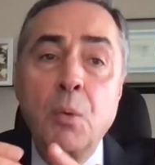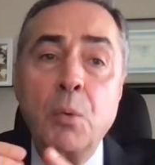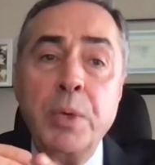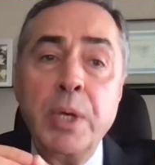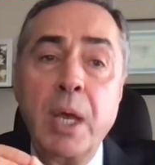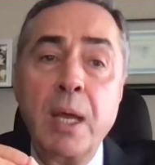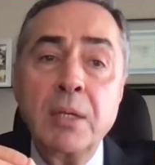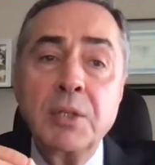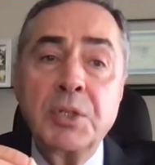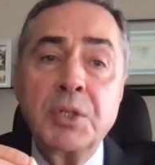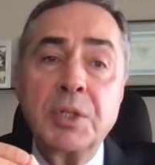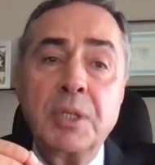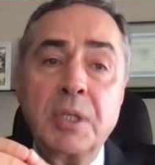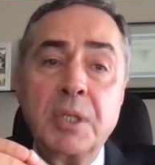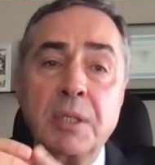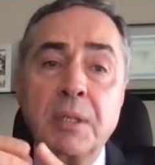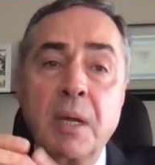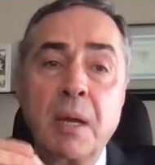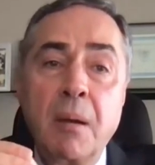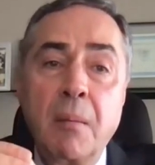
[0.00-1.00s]
We
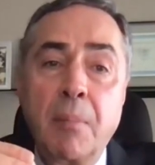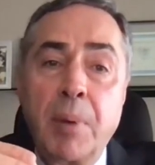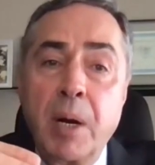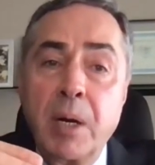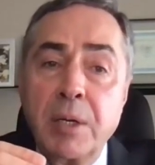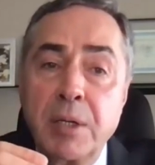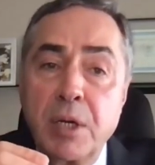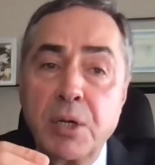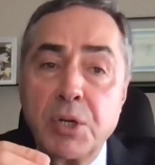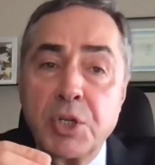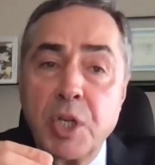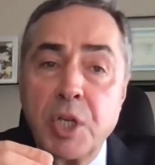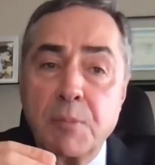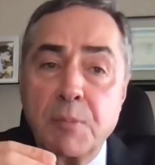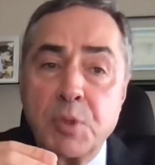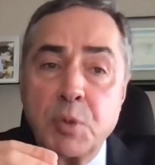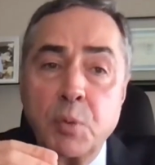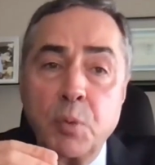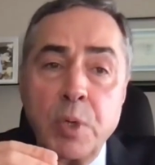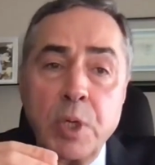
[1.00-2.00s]
entered
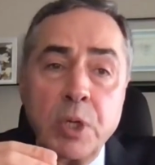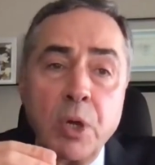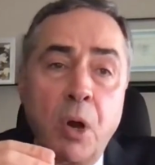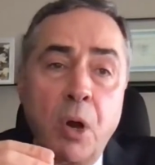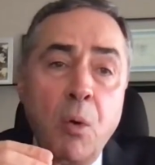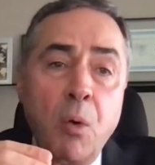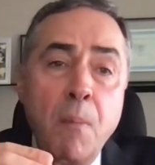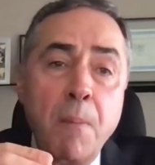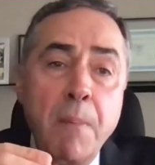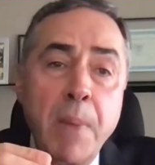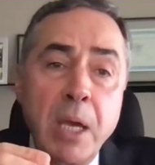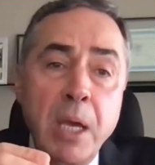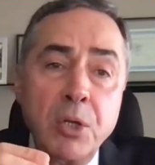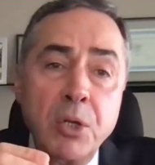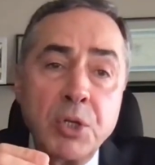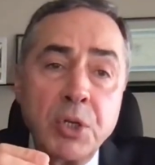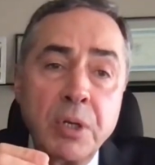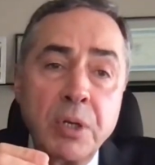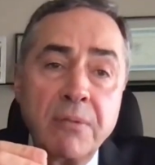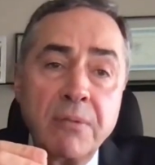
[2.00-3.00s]
partnerships with all
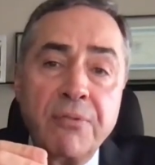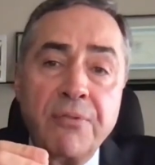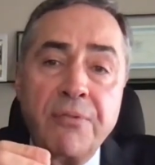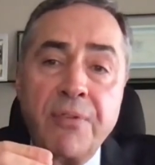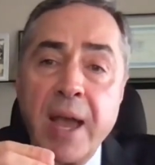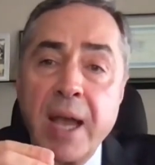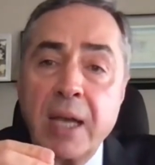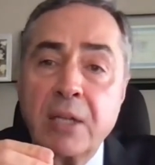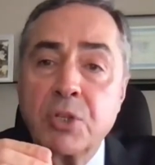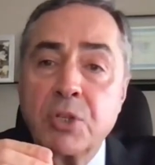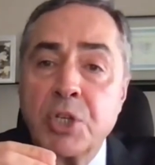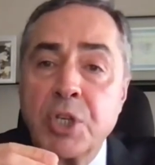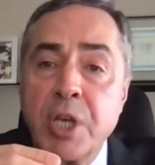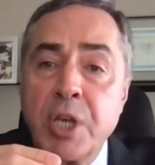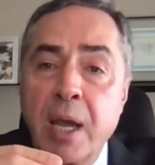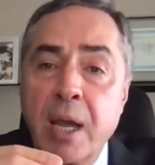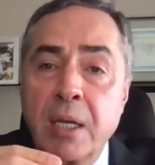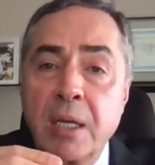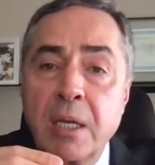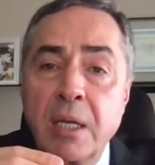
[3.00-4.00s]
major
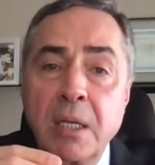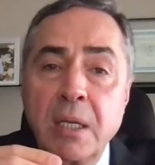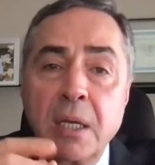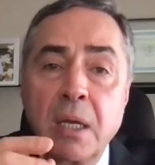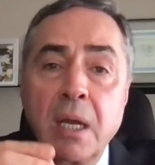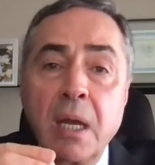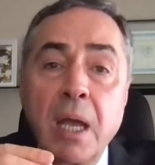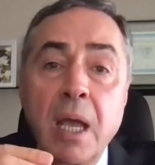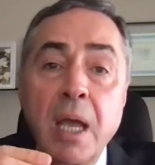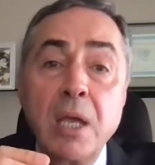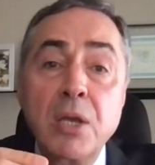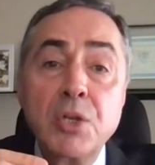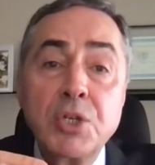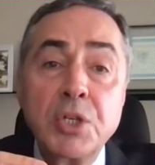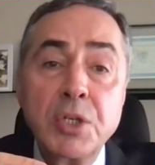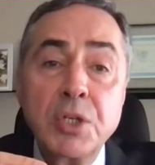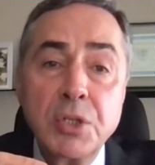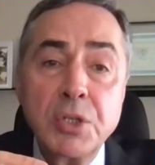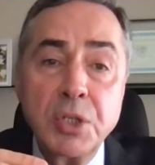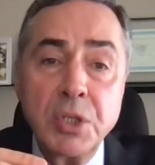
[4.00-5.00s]
fact-checking
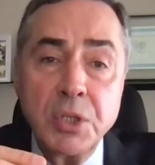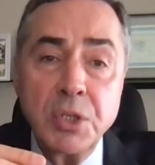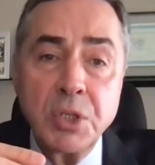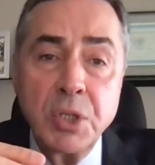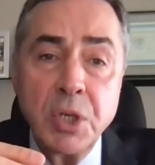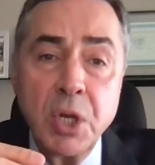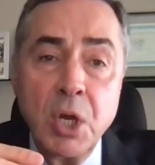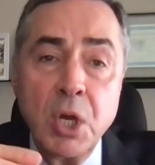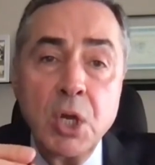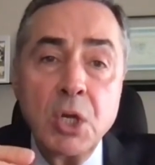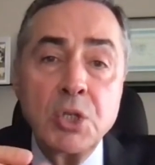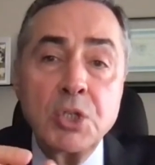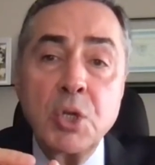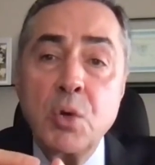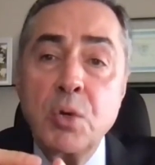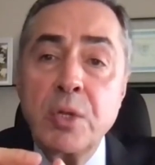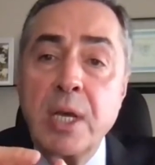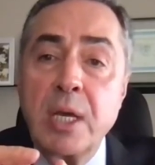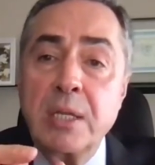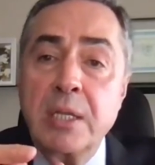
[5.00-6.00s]
agencies
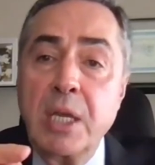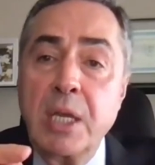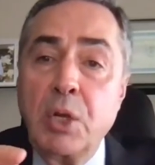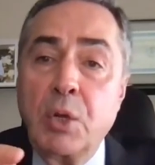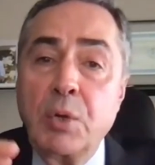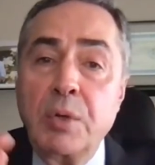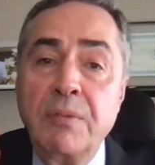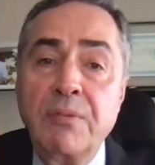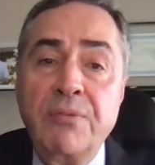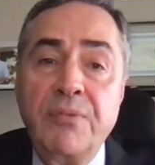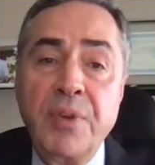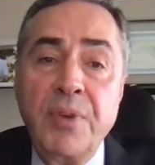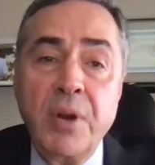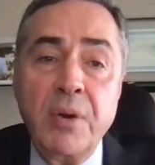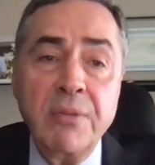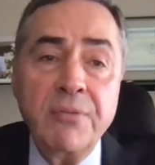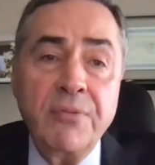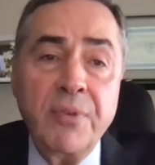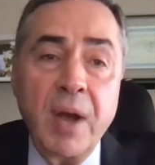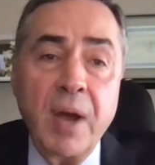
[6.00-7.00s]
so that they could
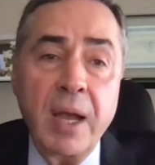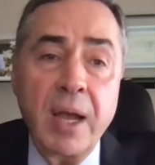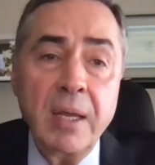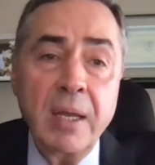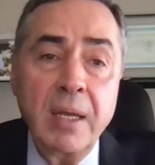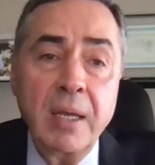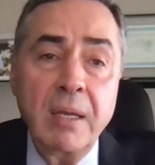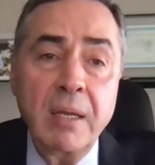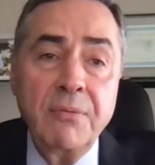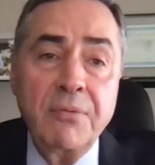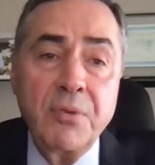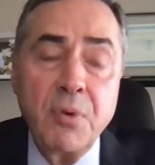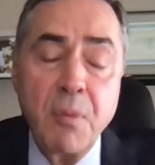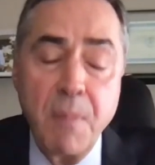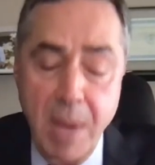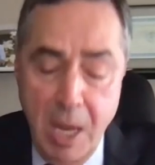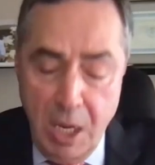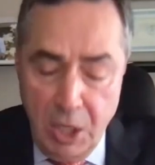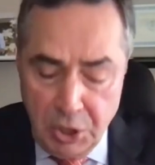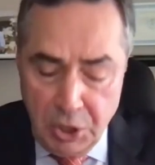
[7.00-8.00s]
verify
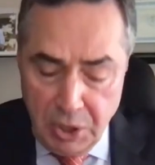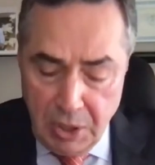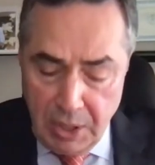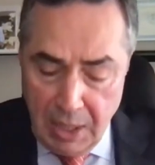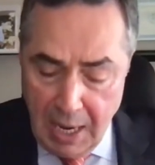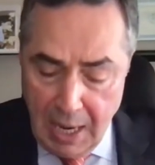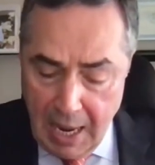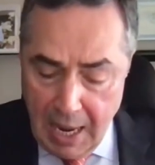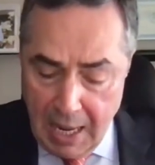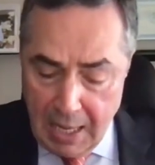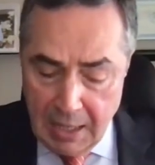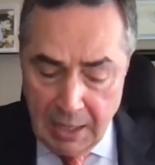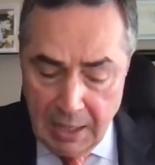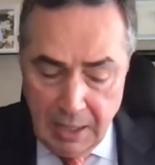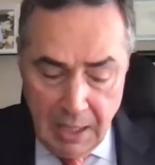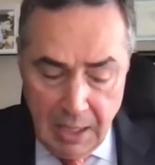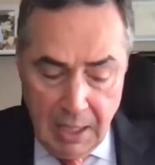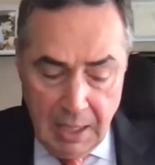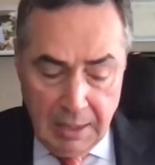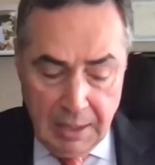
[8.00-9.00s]
information
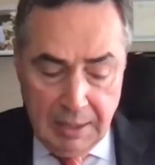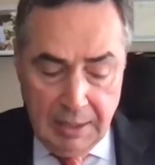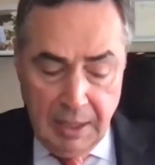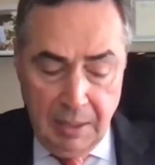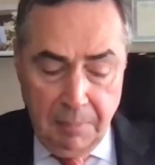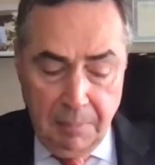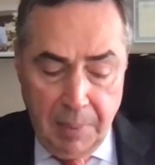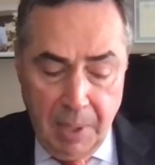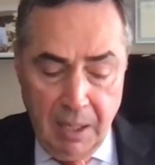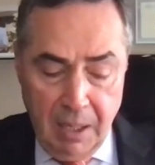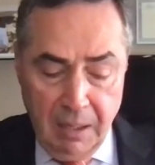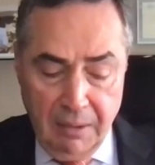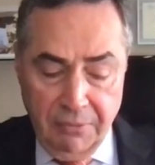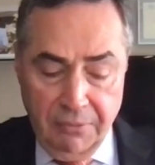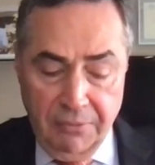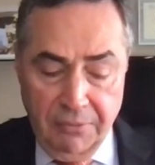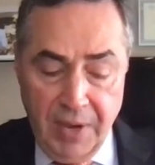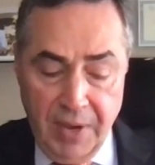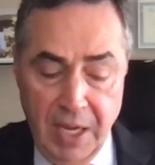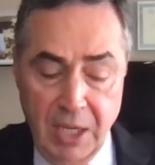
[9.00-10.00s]
and
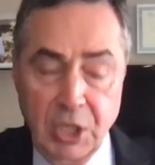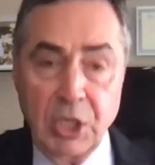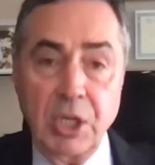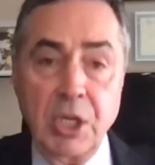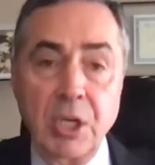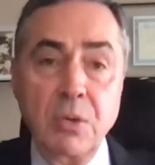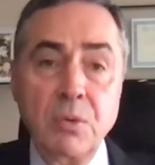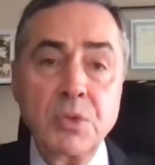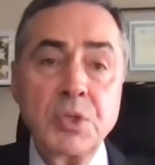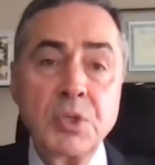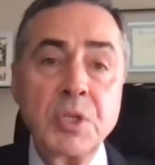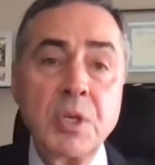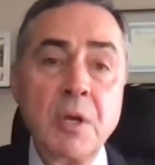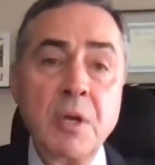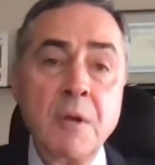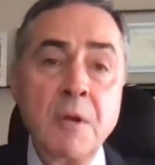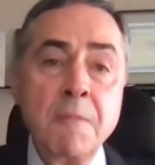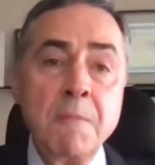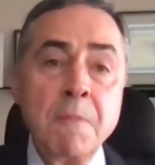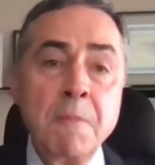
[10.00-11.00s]
debunk fake news.